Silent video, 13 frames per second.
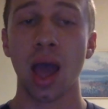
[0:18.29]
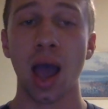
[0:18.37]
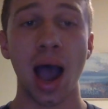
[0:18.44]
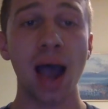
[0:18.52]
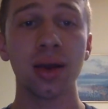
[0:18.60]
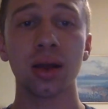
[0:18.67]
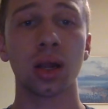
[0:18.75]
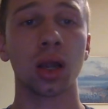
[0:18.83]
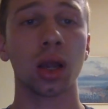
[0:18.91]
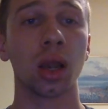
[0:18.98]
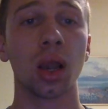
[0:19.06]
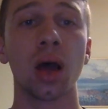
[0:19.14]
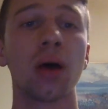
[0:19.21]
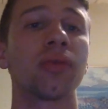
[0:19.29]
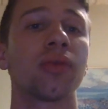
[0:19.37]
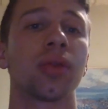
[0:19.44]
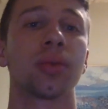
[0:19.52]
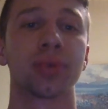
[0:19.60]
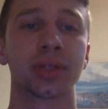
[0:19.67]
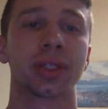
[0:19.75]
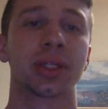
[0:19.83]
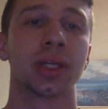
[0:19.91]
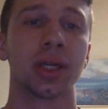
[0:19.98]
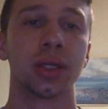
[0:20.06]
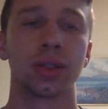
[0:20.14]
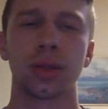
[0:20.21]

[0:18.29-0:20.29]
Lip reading: I loved The Prestige.